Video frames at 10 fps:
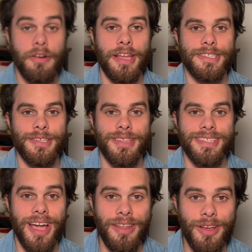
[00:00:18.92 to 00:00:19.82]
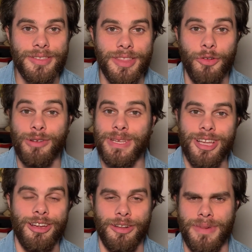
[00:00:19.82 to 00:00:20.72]
right, so the side hustle that we're gonna be
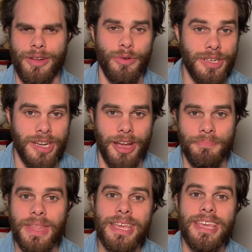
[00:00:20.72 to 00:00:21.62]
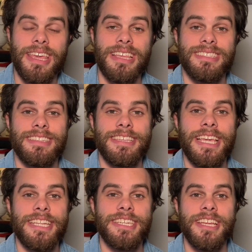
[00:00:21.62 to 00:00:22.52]
talking about, or job, is
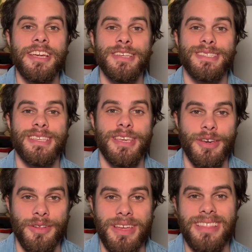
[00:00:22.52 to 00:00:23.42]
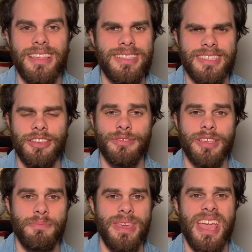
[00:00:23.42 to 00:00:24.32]
teaching a skill. And these skills
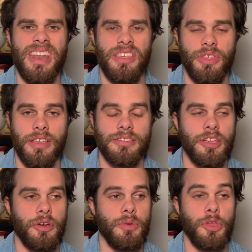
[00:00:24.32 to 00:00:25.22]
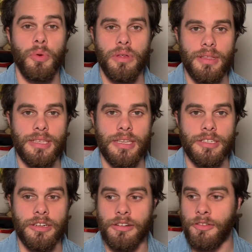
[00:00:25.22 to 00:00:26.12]
can be anything. So you are the
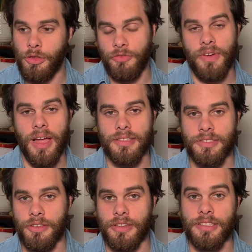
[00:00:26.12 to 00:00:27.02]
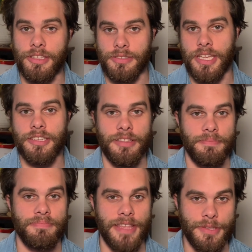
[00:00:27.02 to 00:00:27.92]
teacher, you find students, you teach them.
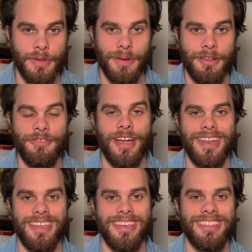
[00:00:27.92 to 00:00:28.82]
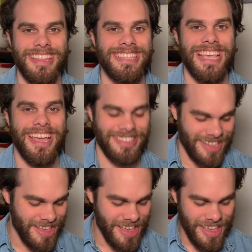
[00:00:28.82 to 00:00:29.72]
That's what I'm defining this as.
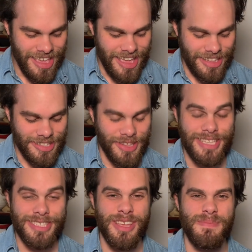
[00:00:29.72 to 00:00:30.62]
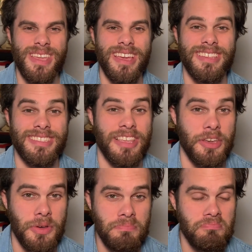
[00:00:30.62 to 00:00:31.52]
And so this can be a
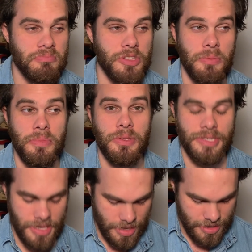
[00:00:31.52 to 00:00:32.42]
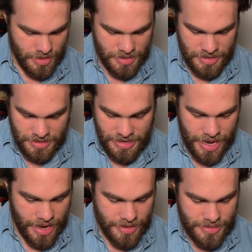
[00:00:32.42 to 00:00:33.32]
skill, so music,
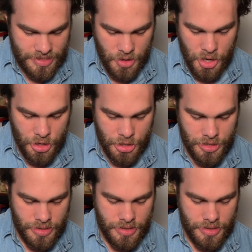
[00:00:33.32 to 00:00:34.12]
dance, art,